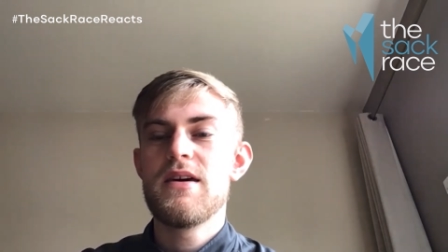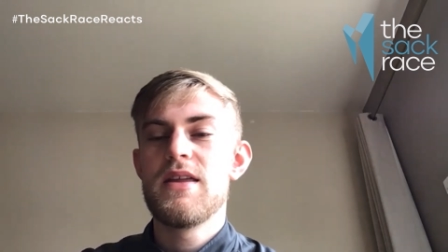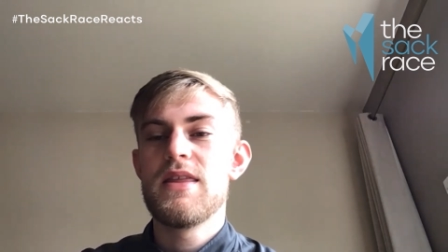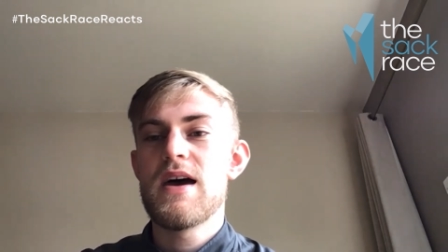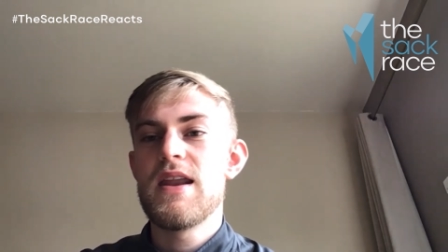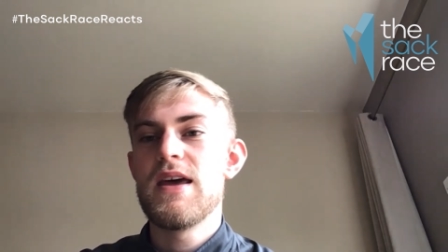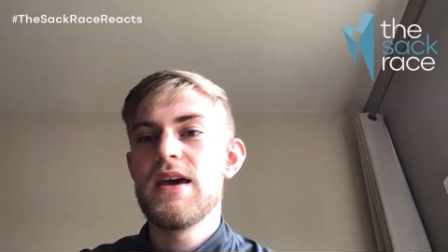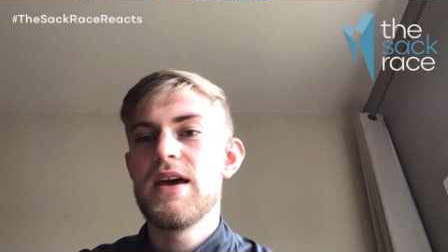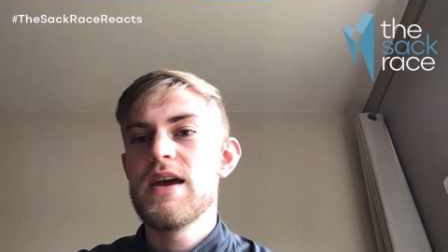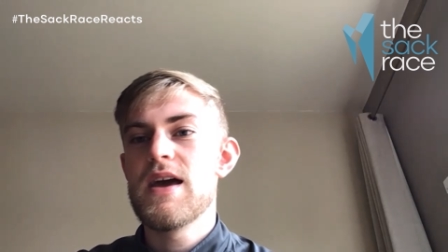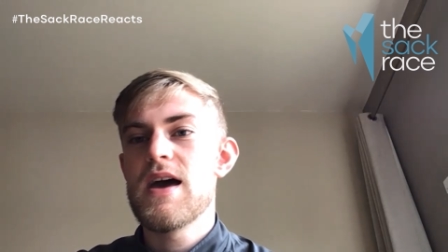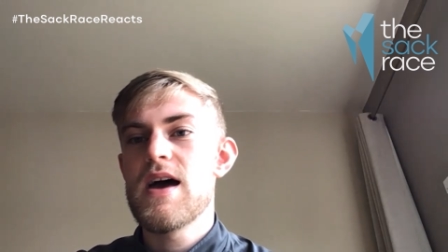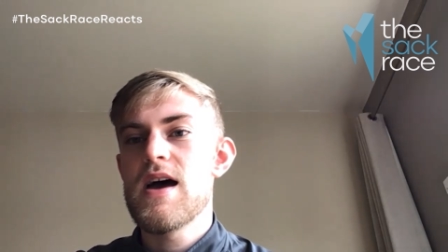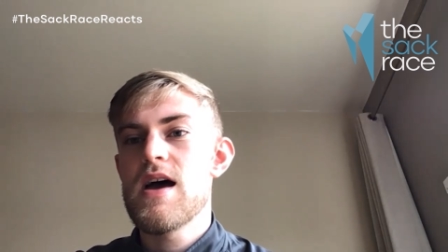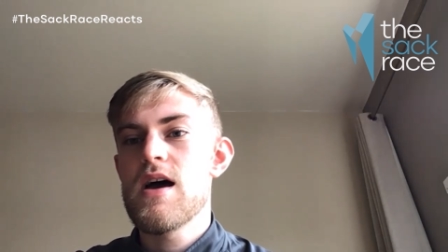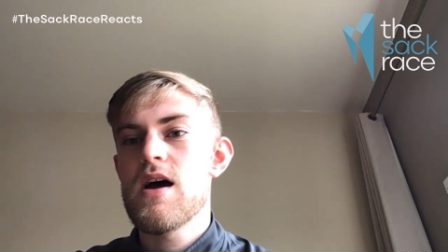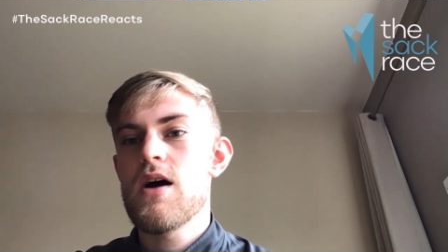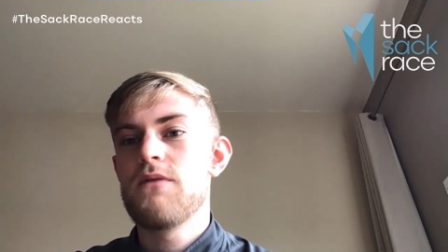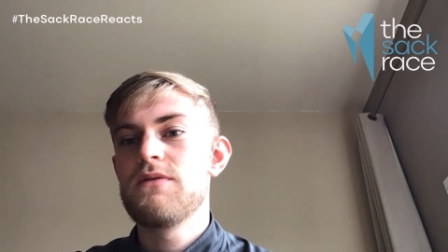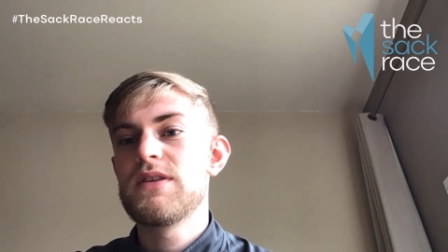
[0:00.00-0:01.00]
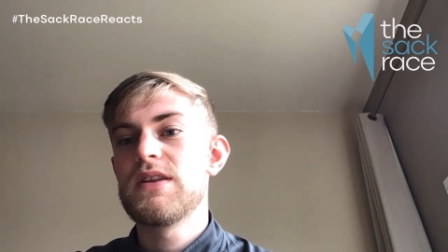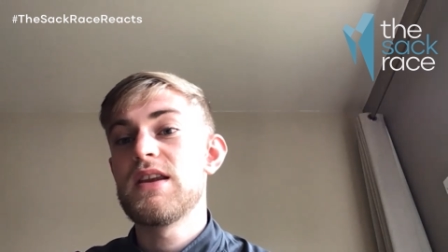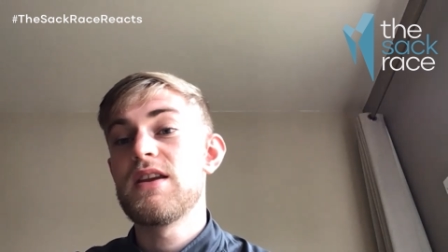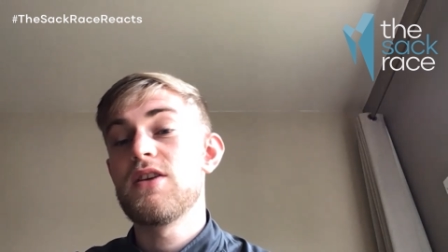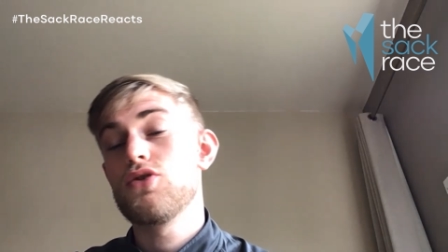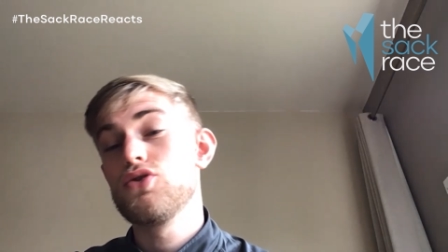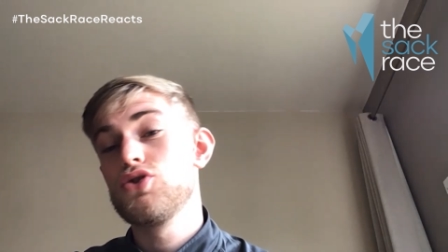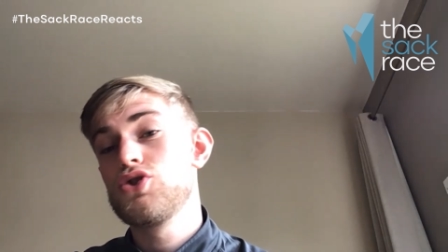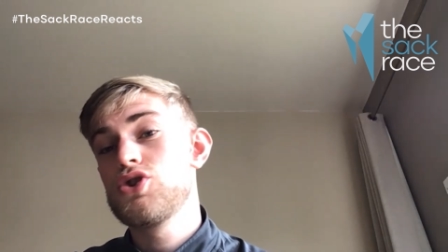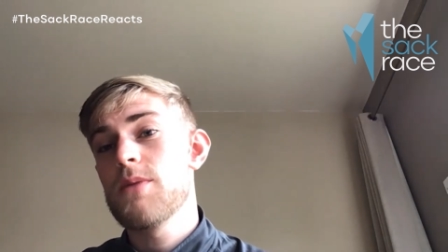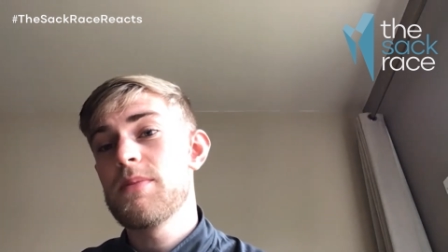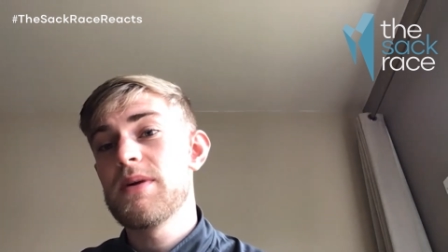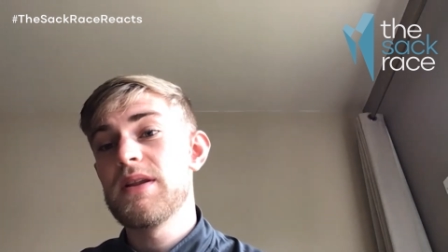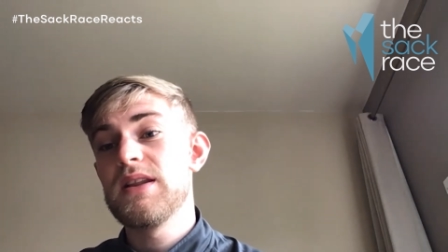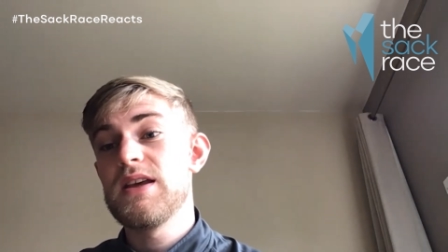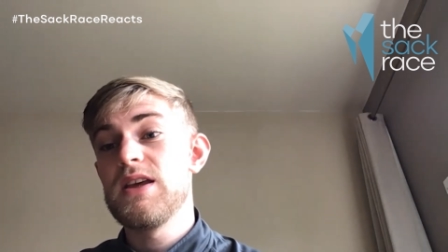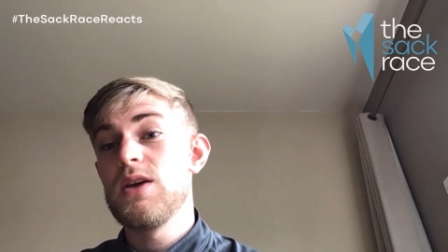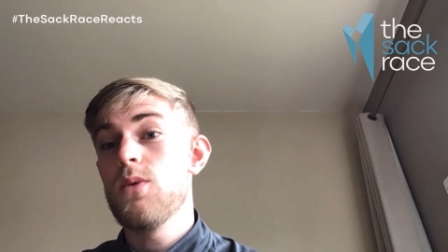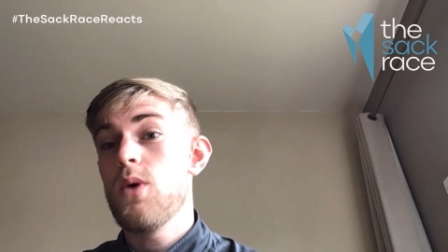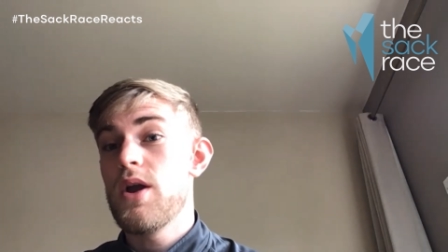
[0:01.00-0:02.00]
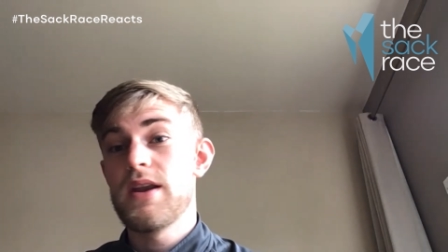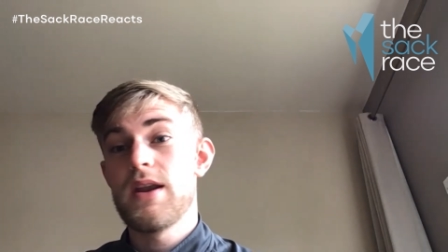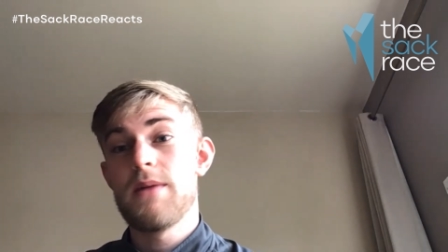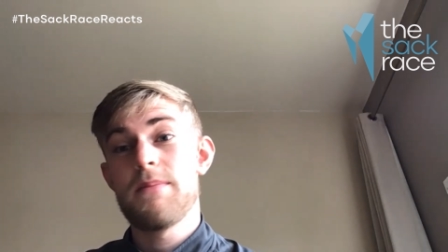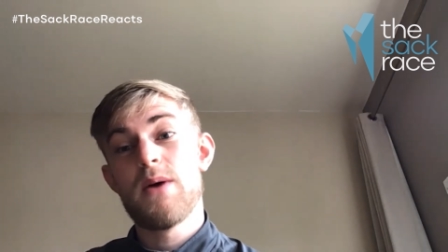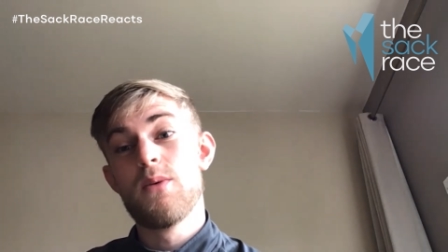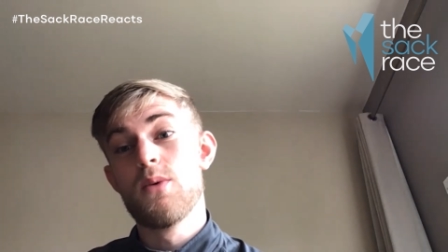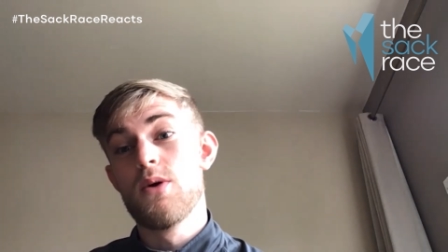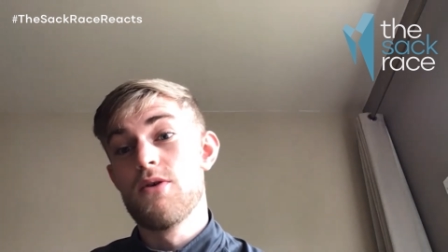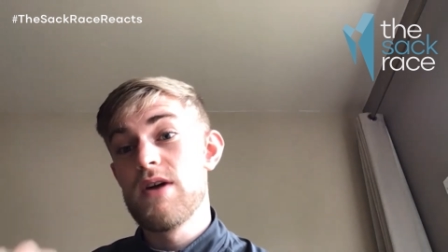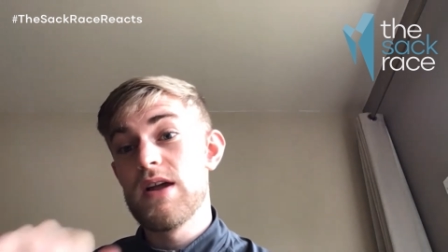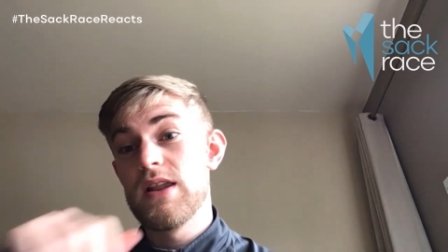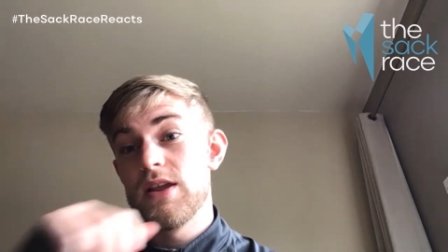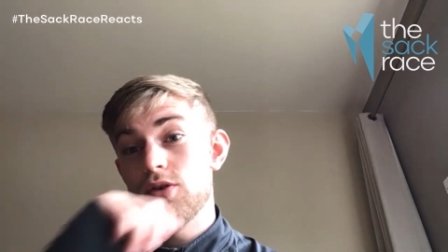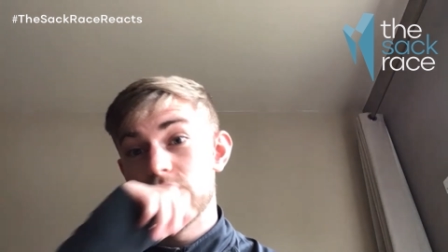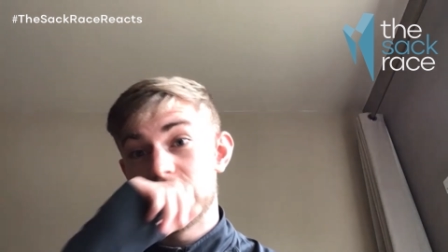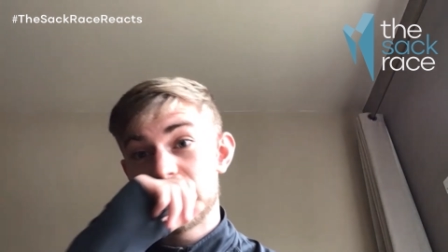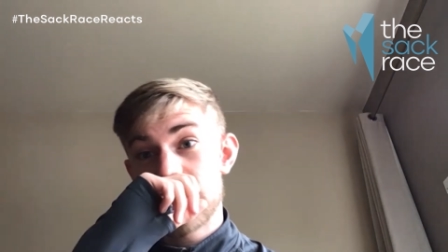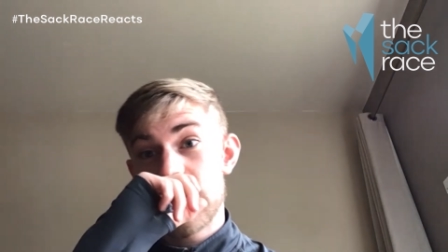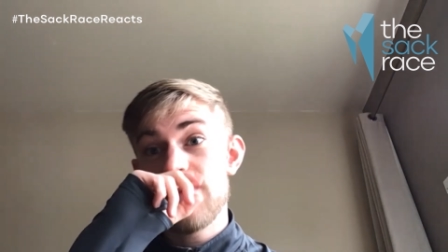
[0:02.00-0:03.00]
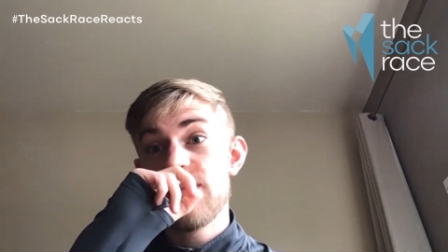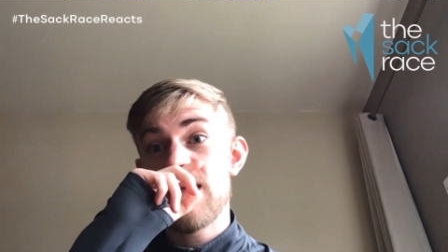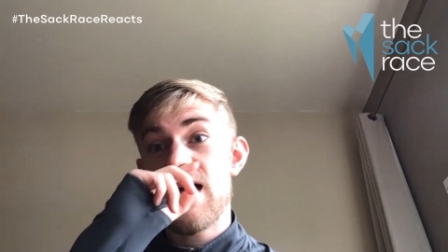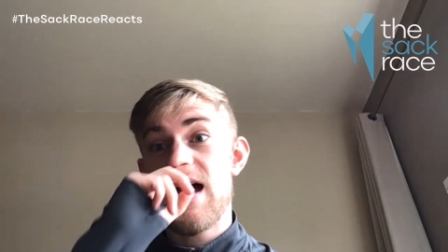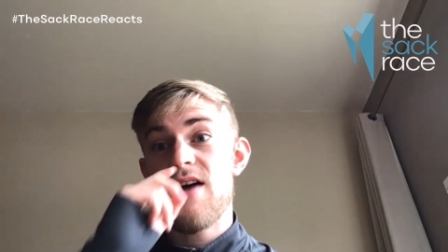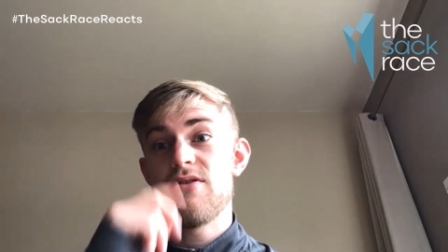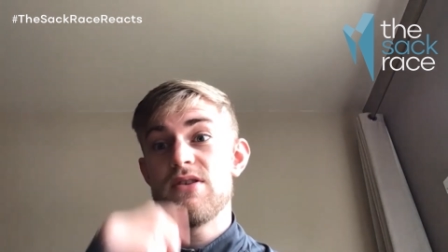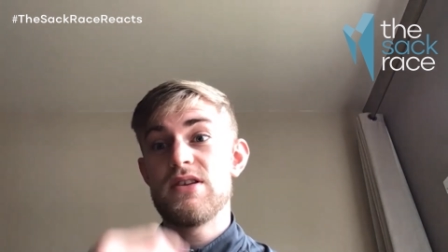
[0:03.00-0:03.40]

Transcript: And then he obviously did a good job in League One, and he built a really good team there.